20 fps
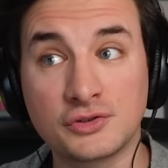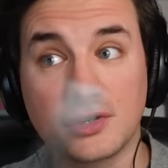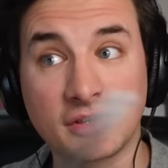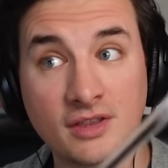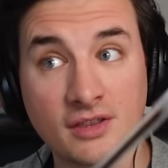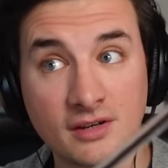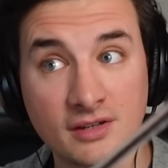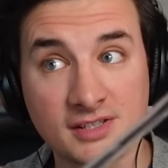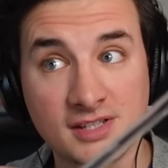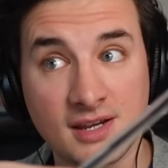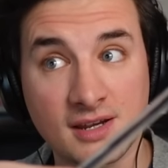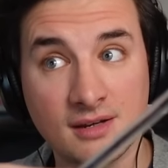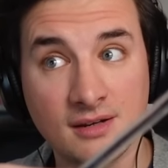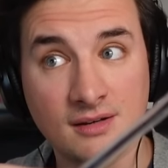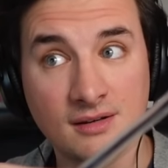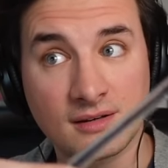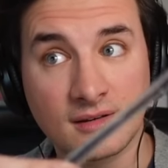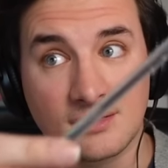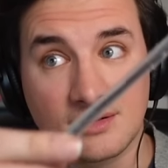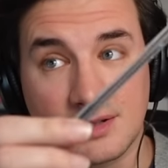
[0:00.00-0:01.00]
and
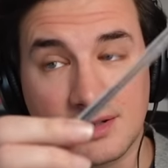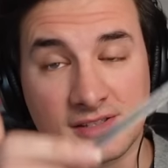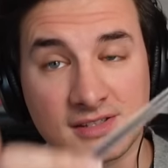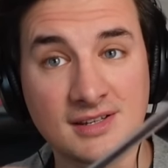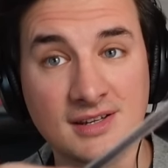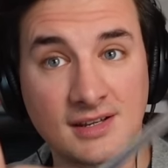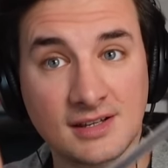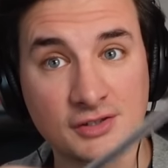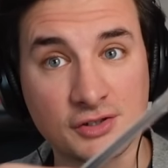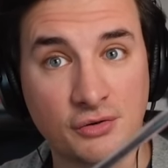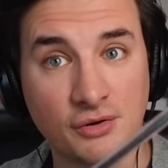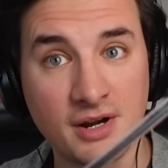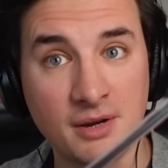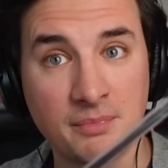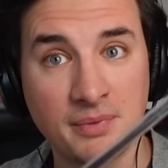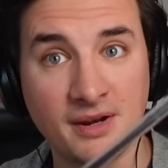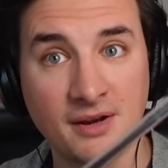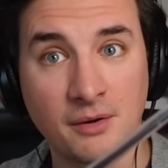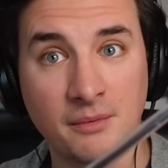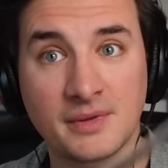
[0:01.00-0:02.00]
thirteen. It's, it's, creeping
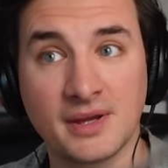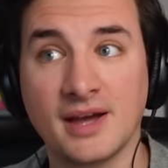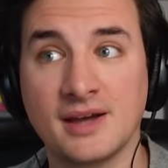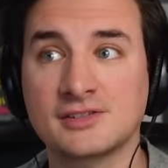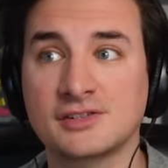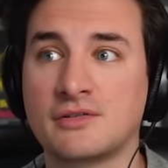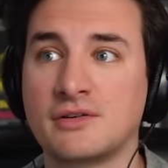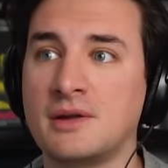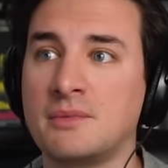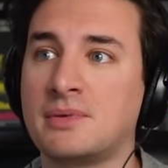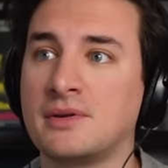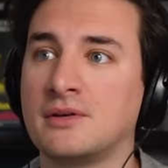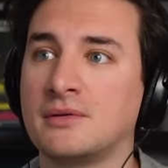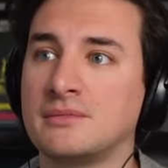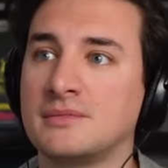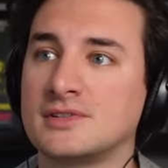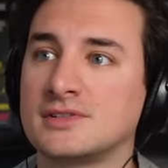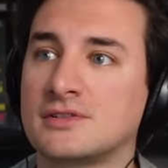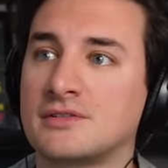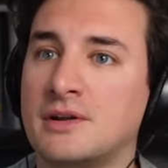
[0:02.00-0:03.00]
really? up. Yeah, it's creeping
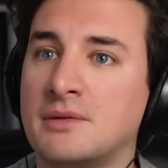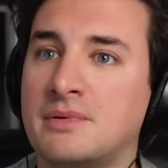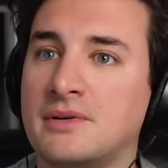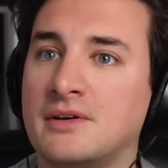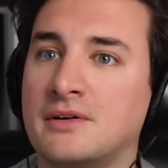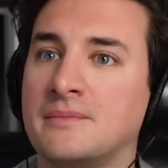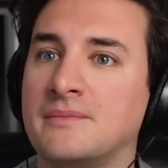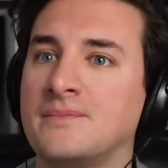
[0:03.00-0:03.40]
up. It's creeping up. How,